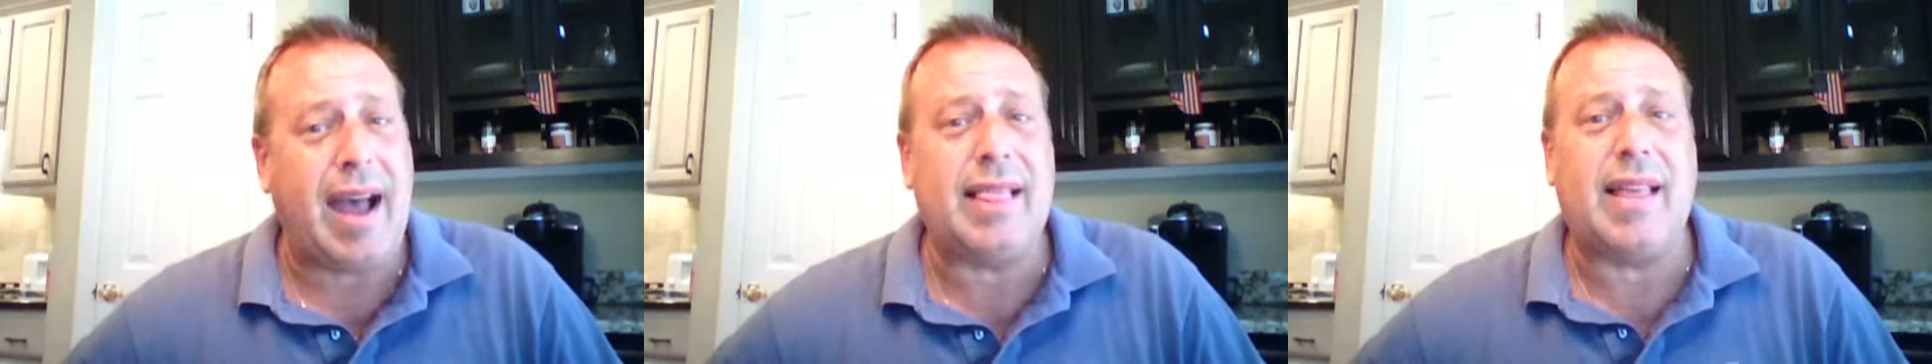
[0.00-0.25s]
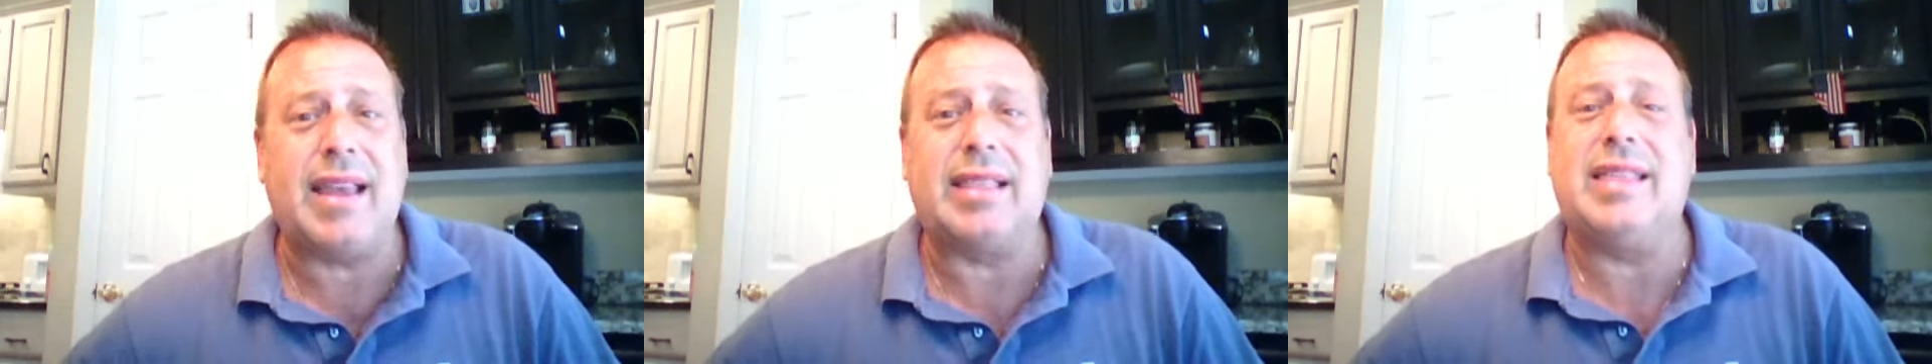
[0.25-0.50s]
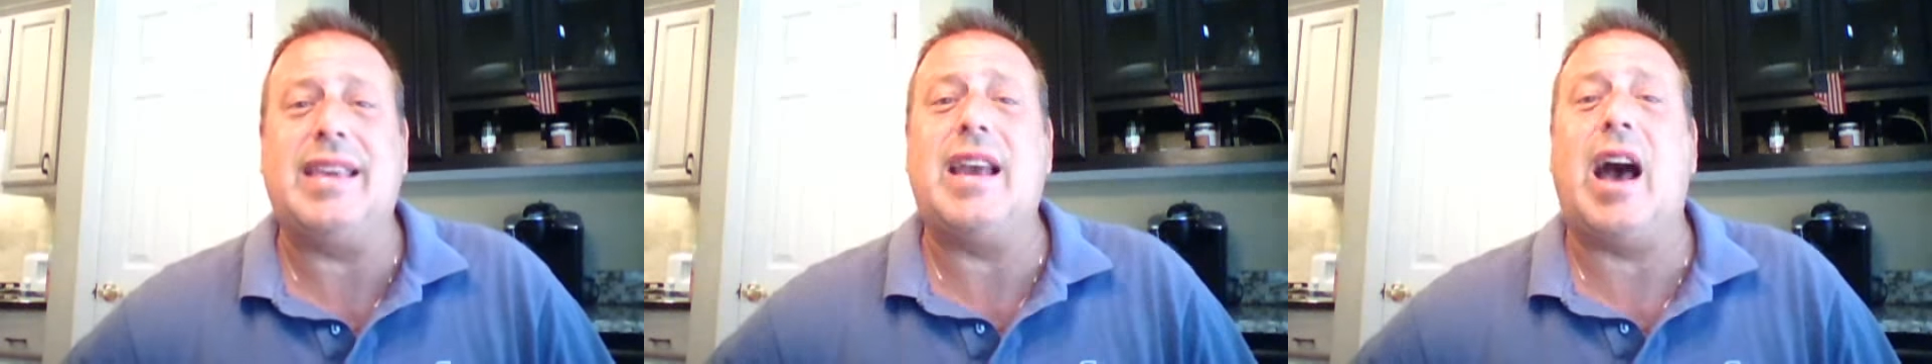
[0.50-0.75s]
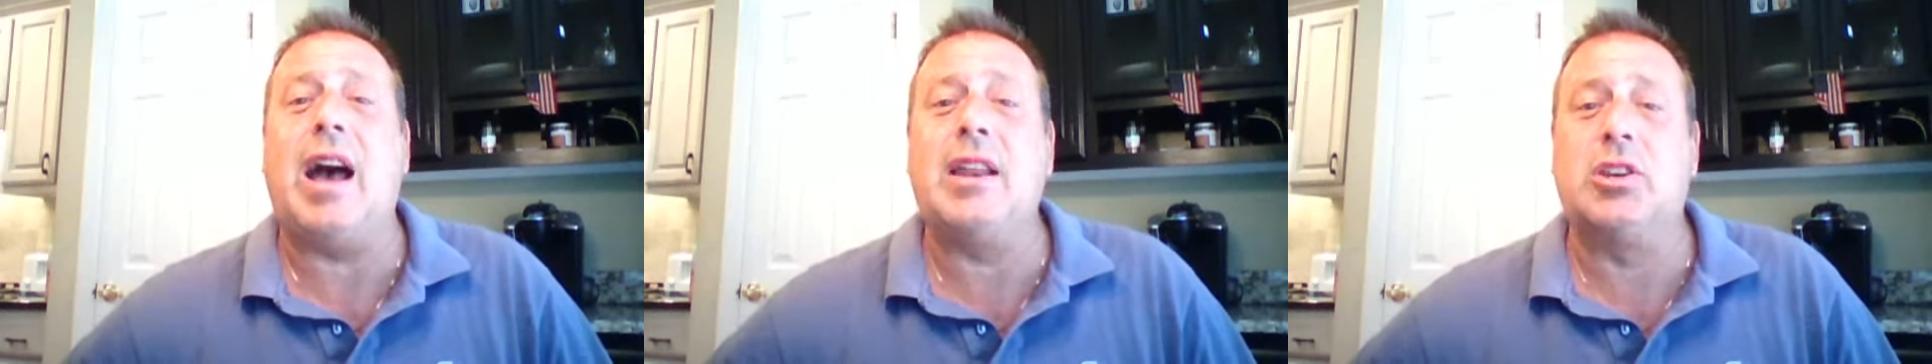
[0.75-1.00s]
I like
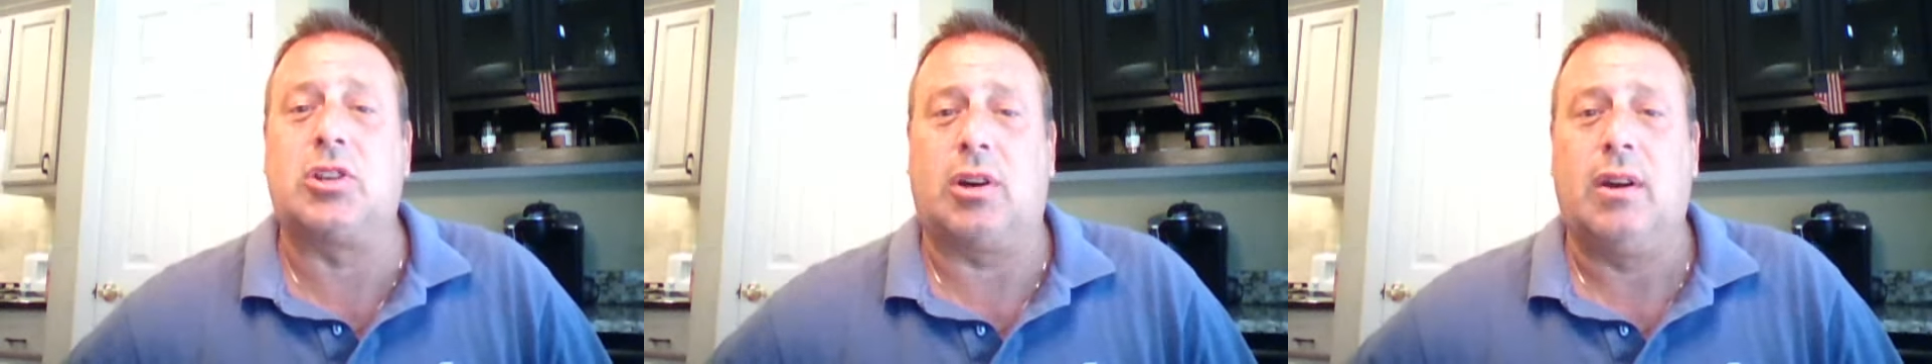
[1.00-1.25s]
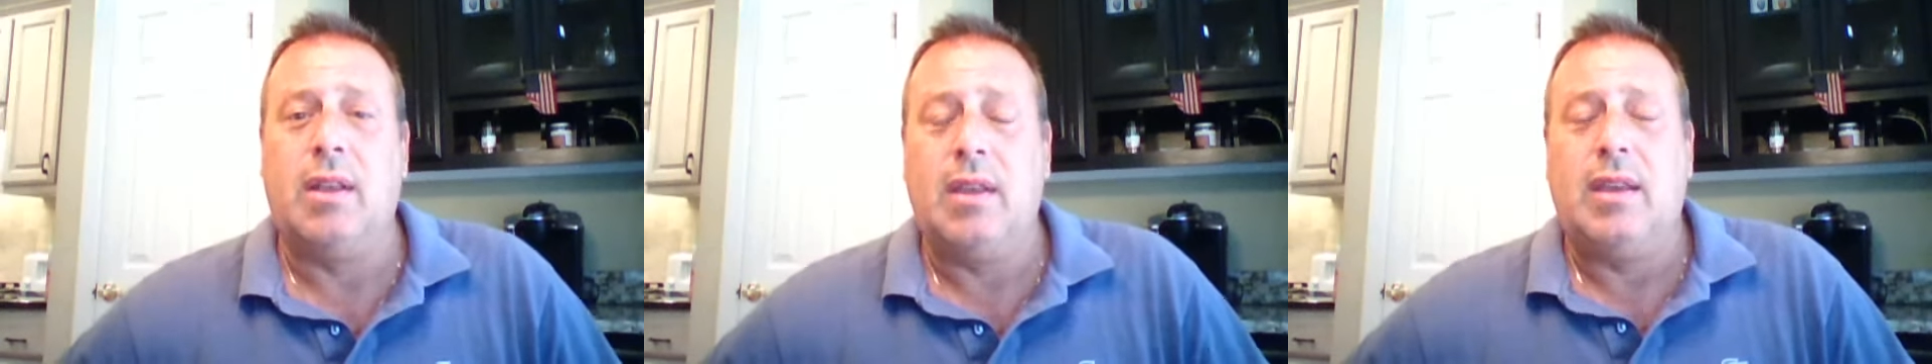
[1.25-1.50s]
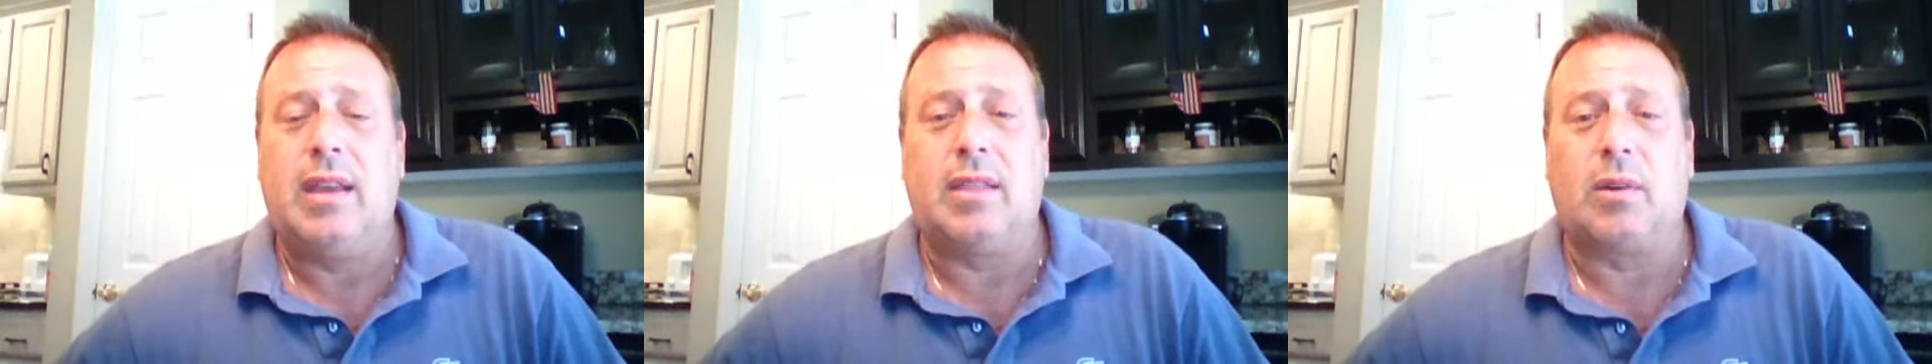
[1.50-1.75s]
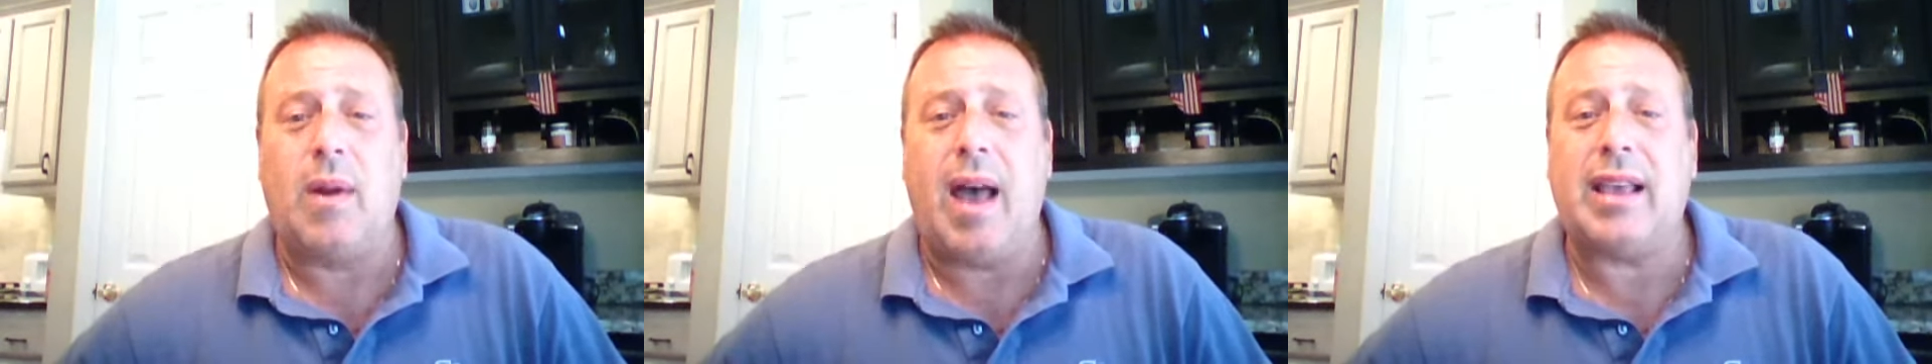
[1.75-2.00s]
the under in
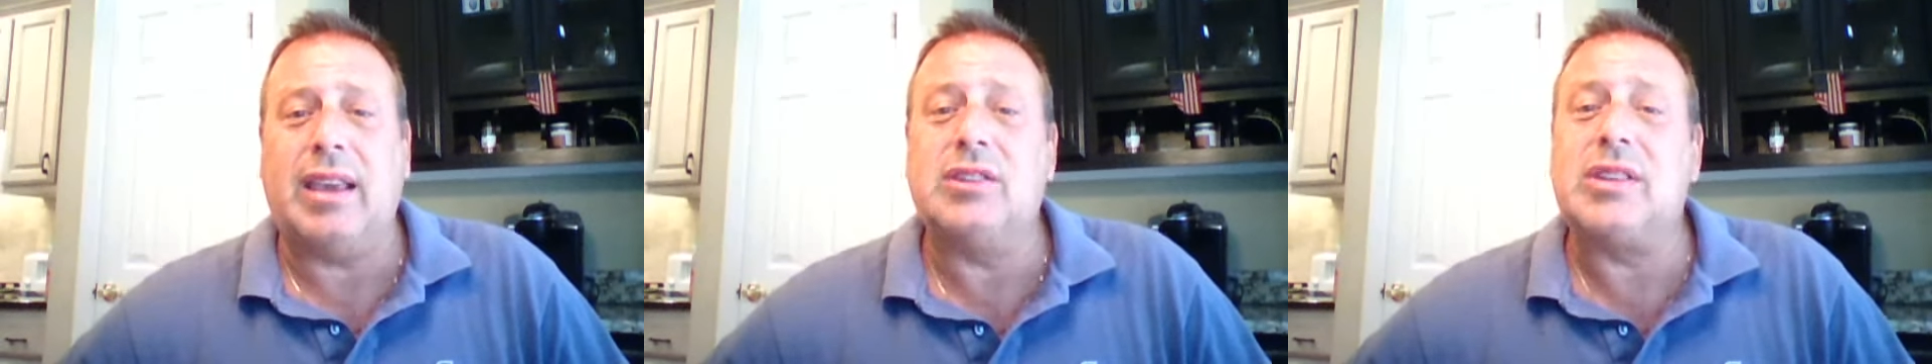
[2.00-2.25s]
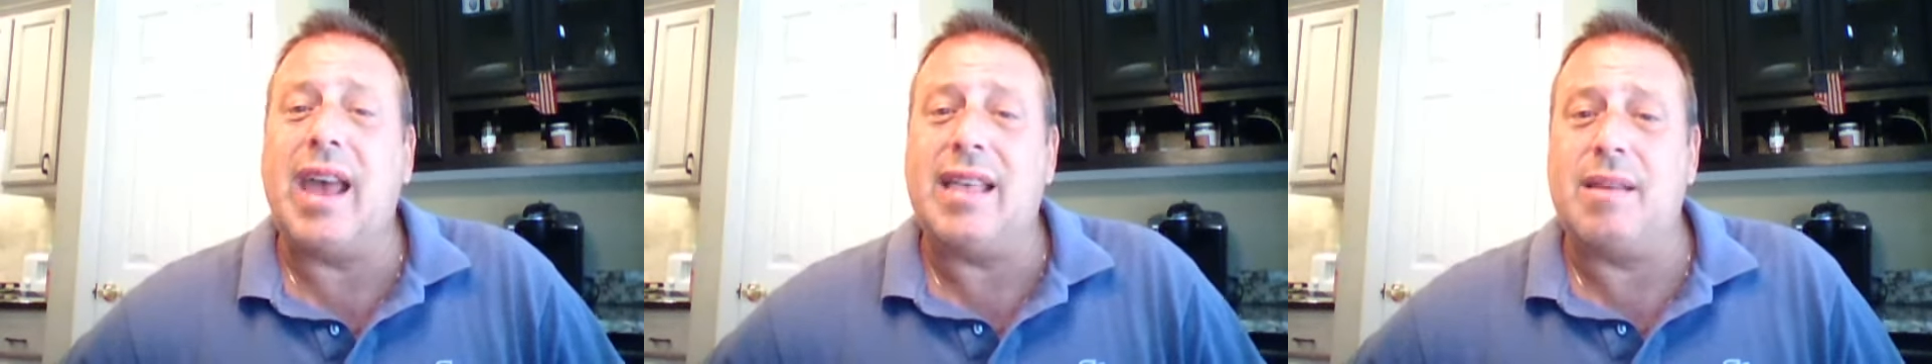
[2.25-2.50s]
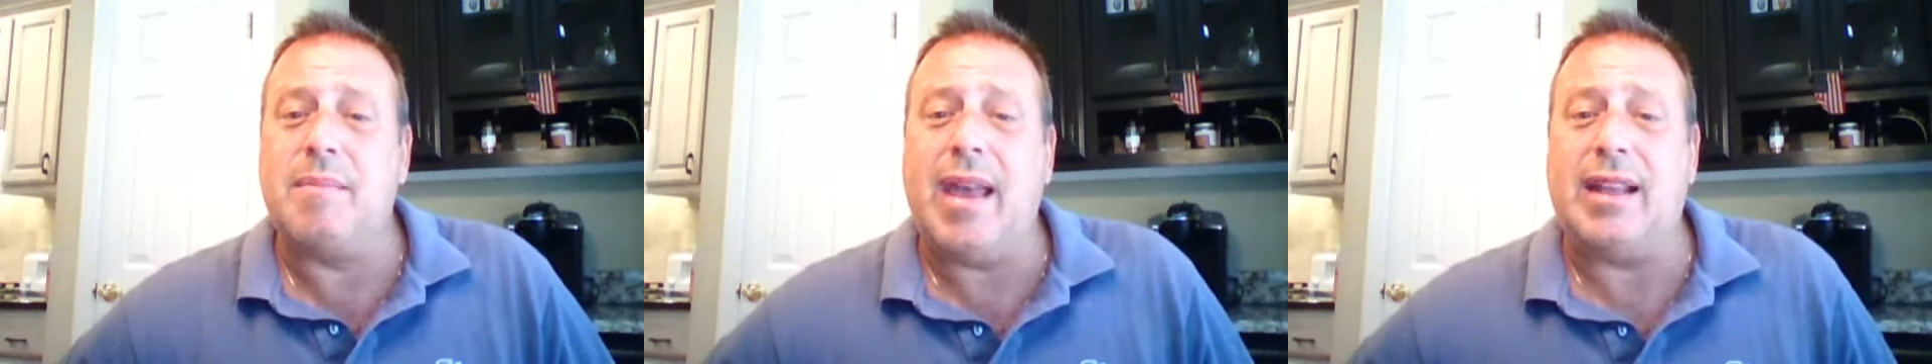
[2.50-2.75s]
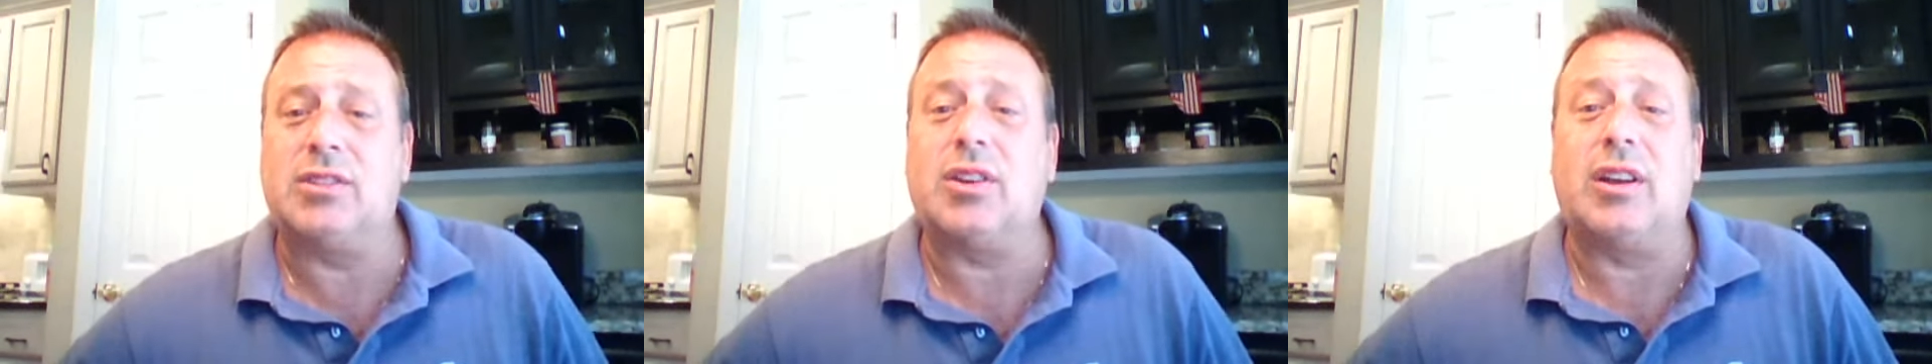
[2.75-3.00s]
the Rockies and the
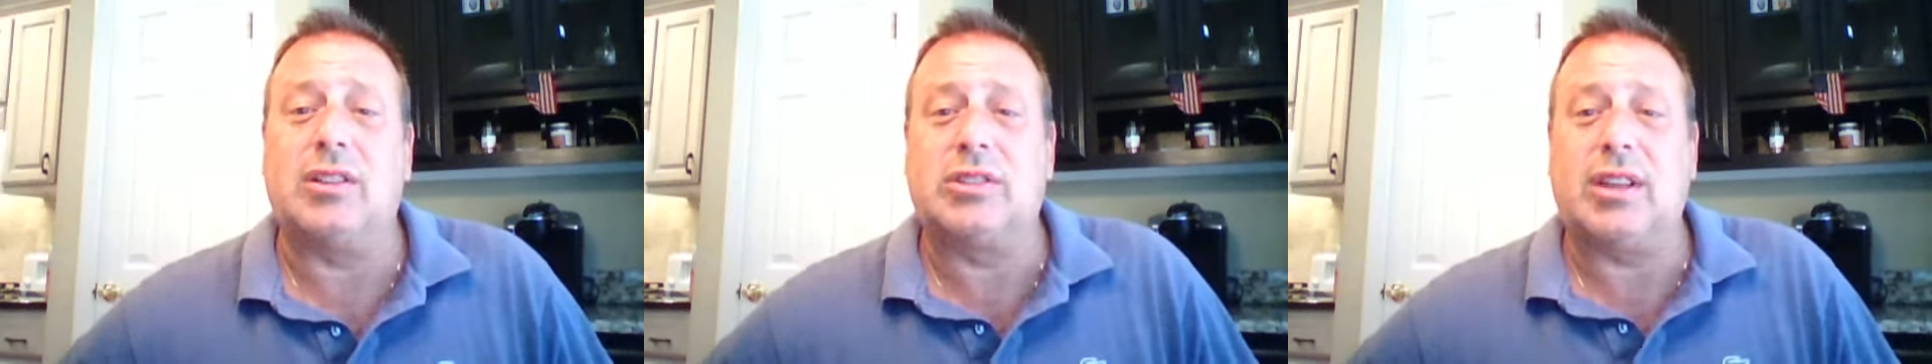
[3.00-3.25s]
Mets on